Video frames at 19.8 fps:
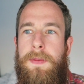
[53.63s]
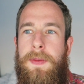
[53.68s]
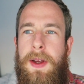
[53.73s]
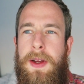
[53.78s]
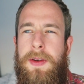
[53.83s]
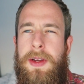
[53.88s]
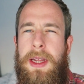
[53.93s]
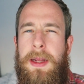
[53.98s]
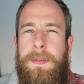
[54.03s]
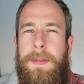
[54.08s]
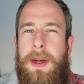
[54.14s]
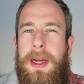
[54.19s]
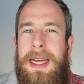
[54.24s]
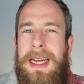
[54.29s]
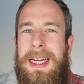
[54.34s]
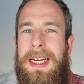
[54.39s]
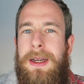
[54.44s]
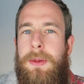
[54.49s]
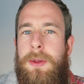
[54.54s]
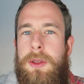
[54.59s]
Varying
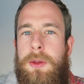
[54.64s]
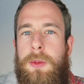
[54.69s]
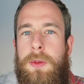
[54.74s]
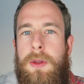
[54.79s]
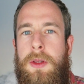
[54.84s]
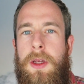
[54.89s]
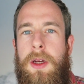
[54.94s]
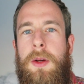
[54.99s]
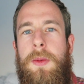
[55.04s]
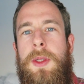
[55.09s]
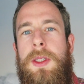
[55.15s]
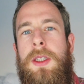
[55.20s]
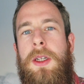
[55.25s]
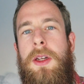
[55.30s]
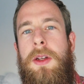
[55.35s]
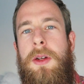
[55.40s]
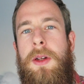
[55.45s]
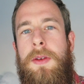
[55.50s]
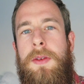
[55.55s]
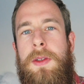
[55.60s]
my hours though, which
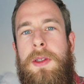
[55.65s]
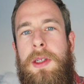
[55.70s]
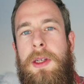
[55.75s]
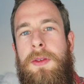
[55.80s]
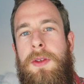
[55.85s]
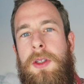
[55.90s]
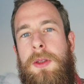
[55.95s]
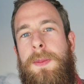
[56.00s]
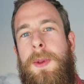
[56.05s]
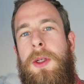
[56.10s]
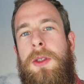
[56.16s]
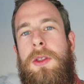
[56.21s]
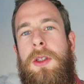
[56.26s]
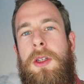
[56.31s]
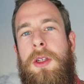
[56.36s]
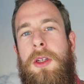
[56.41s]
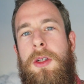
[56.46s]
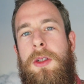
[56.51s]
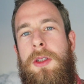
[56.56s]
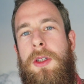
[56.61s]
I don't know if you're supposed
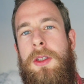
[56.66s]
to do,